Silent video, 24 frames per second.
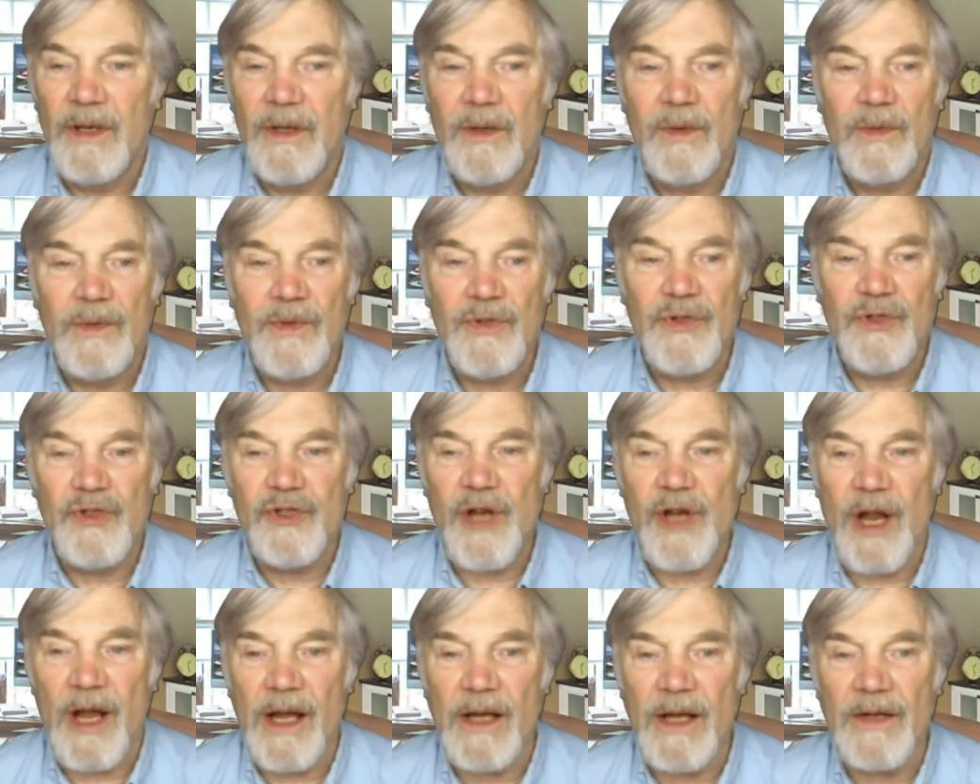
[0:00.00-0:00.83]
was
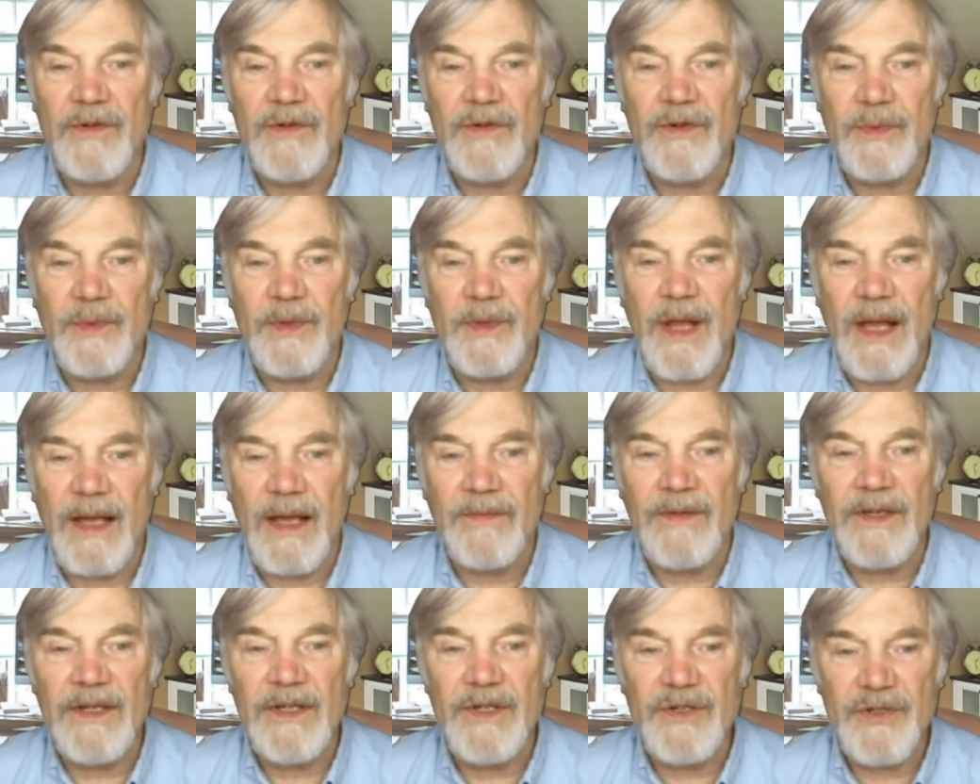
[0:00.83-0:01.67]
charged with
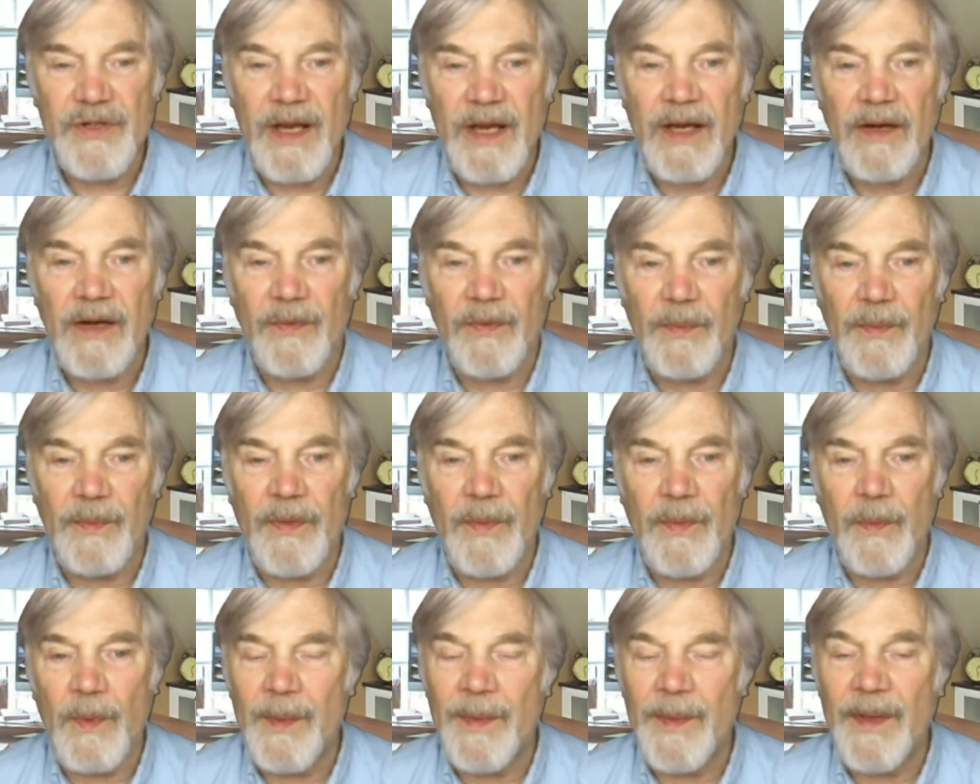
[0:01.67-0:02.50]
having sex
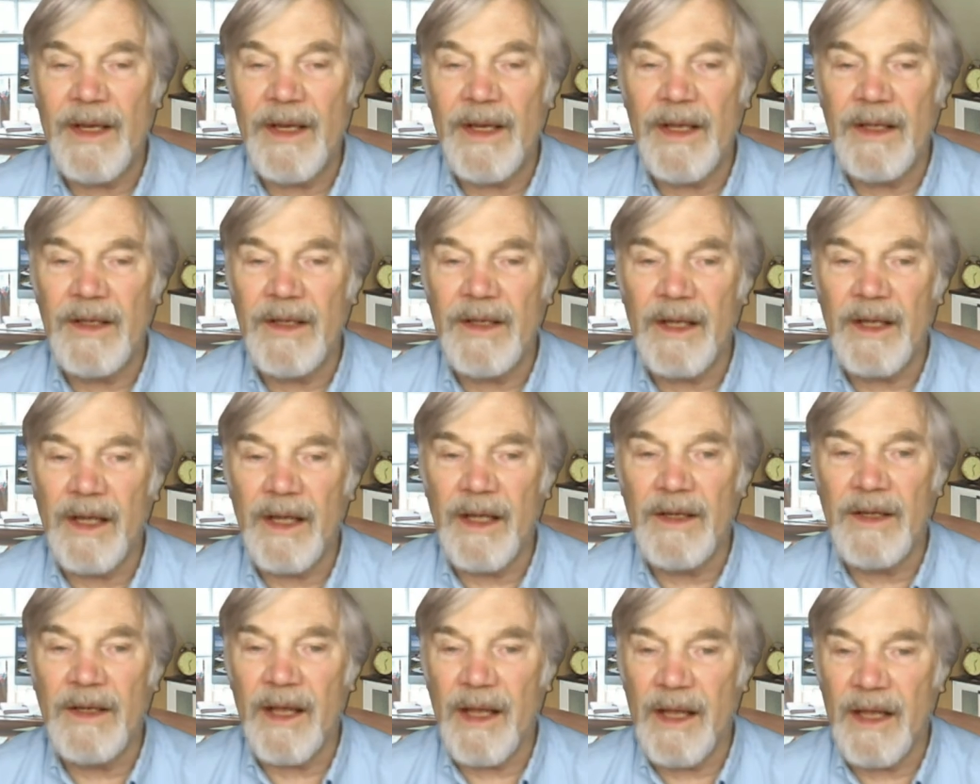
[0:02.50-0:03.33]
with women and
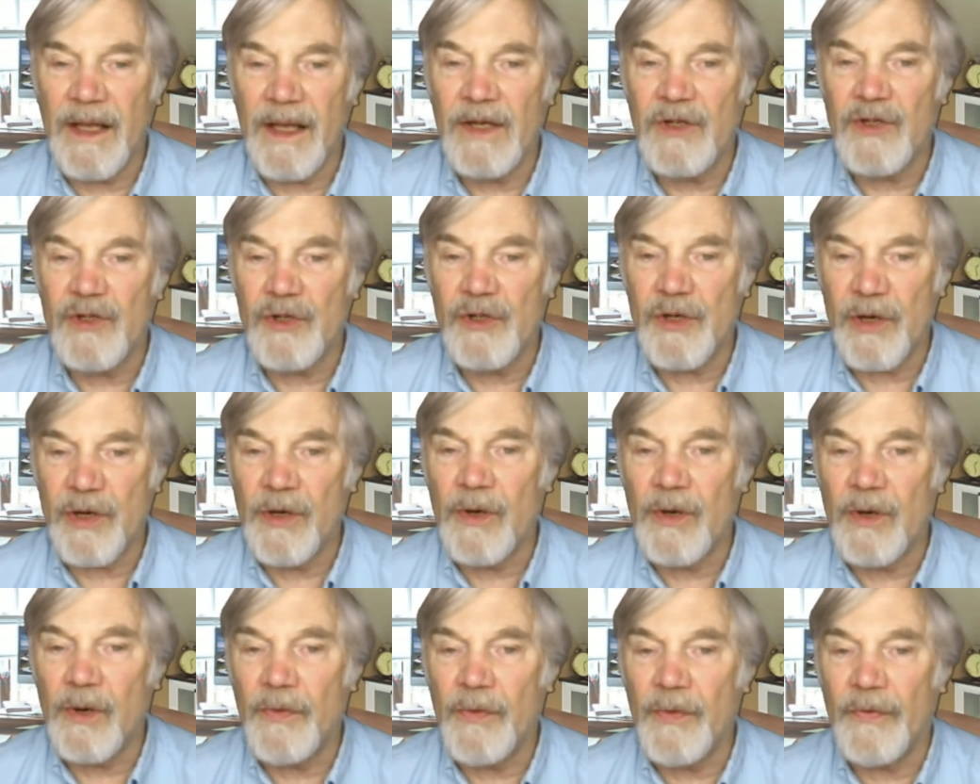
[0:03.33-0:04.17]
underage
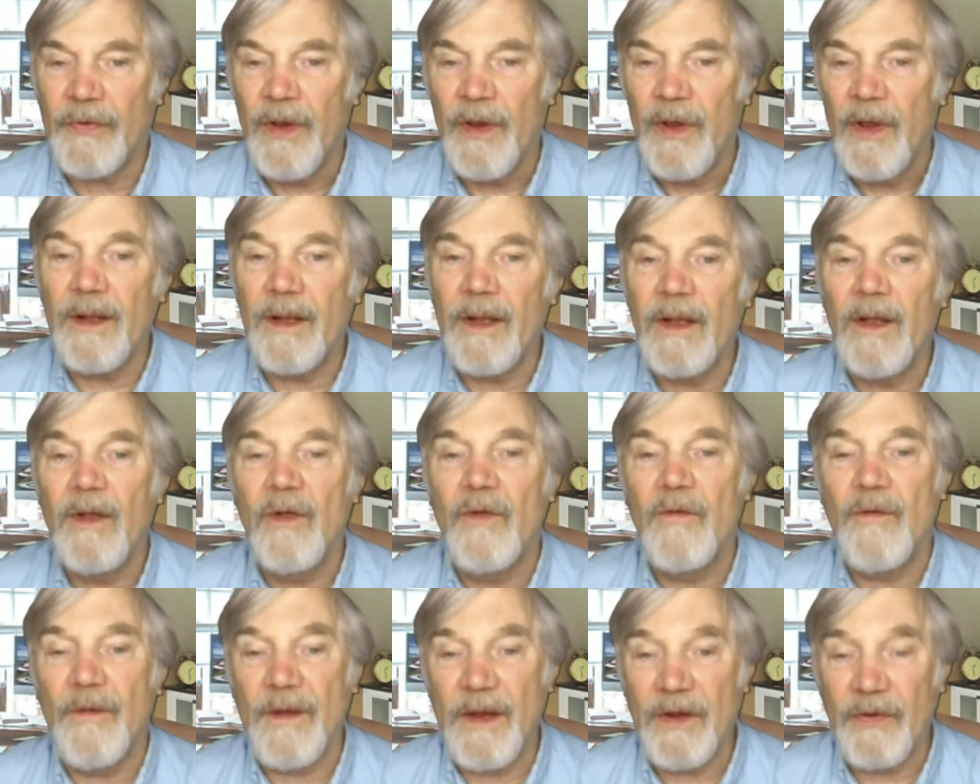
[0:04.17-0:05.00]
girls who
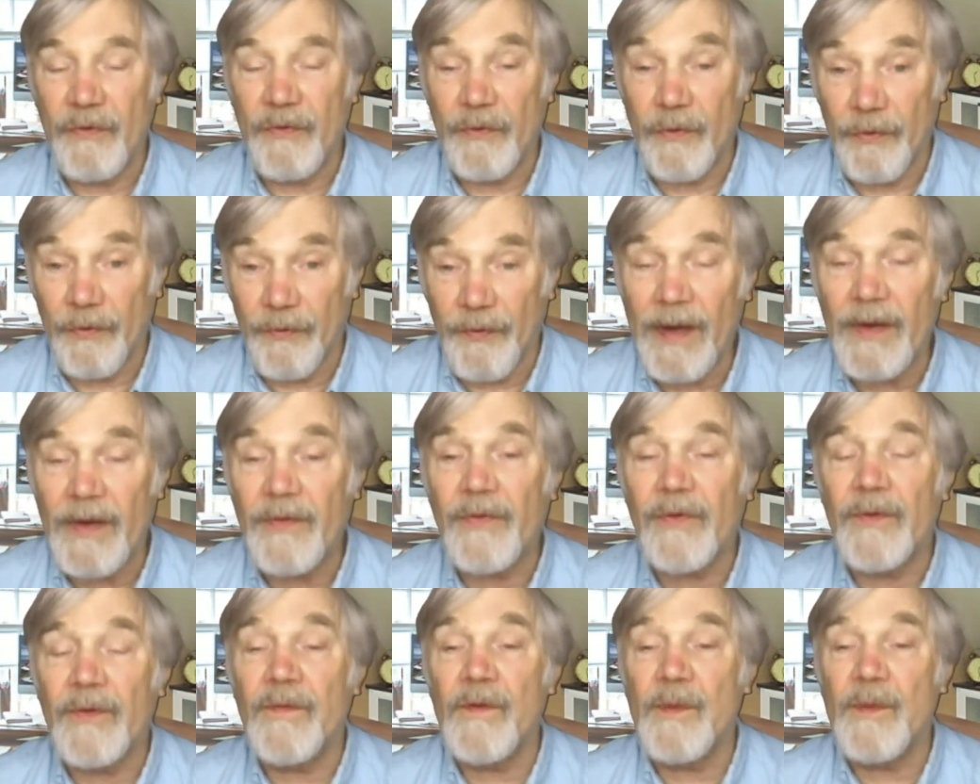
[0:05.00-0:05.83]
faced threats
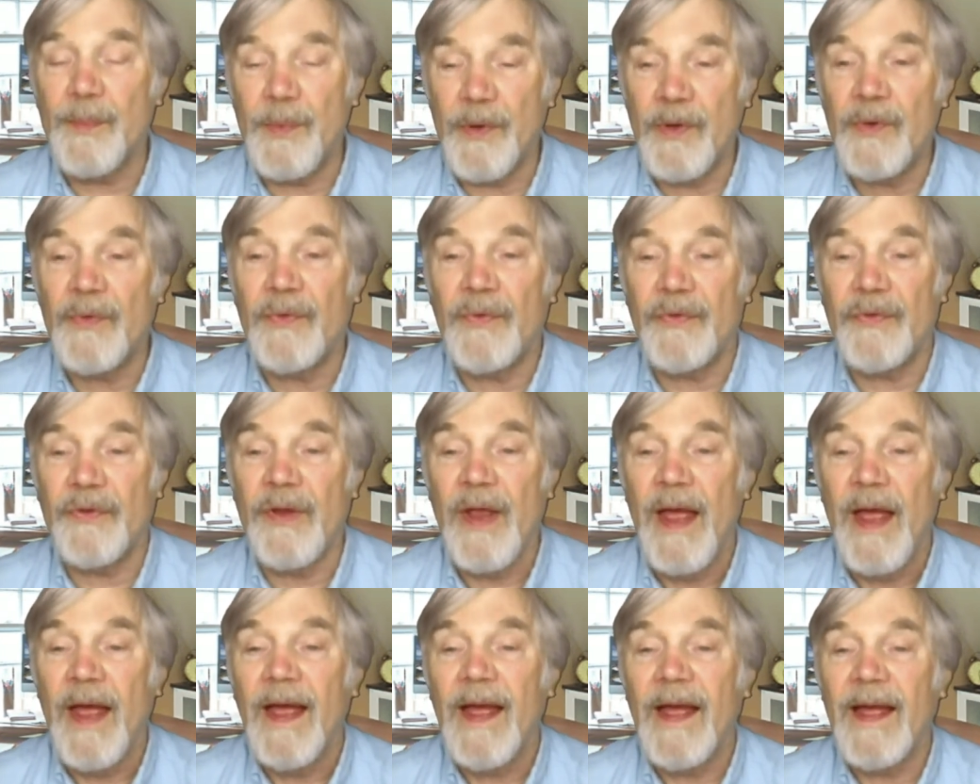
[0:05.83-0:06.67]
of abuse
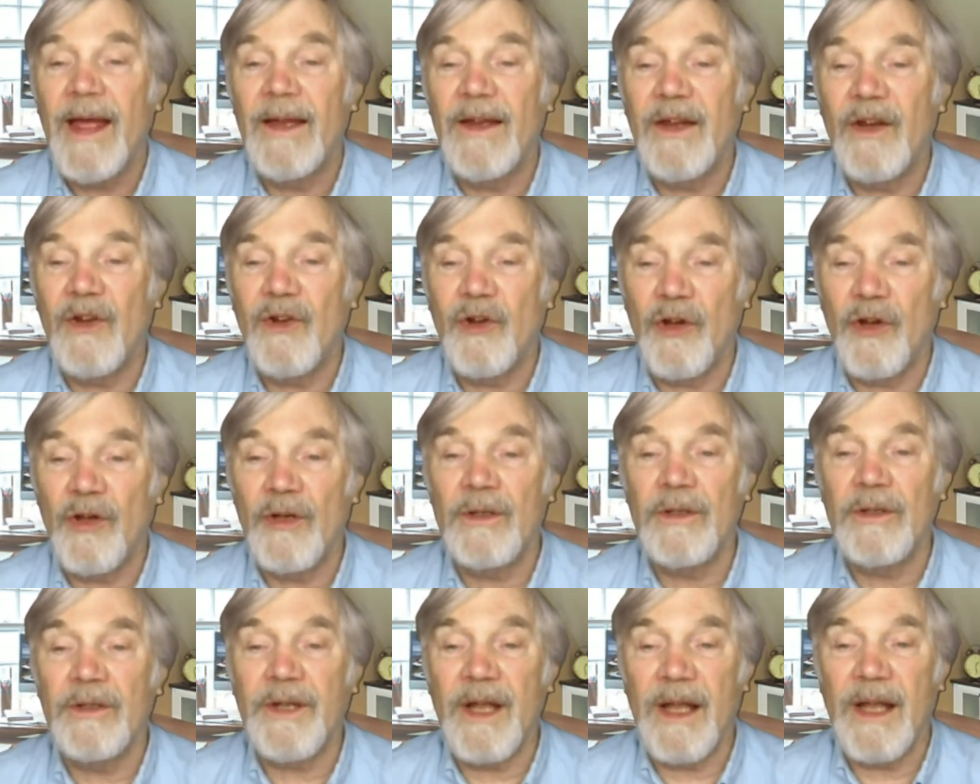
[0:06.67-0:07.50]
and
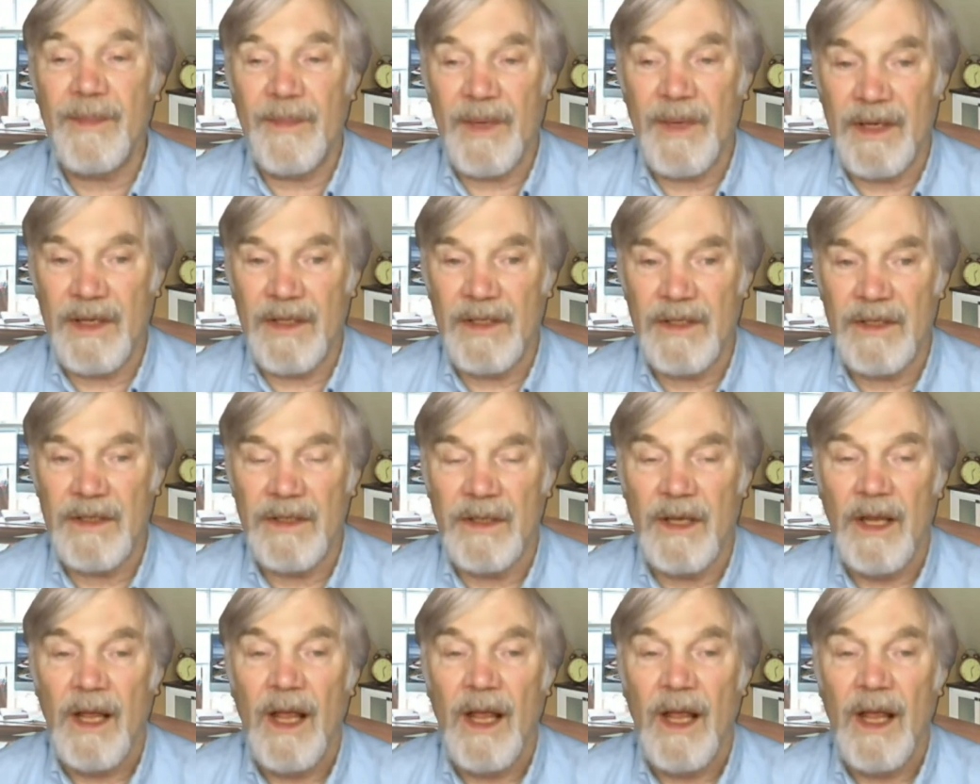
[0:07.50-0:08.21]
eternal damnation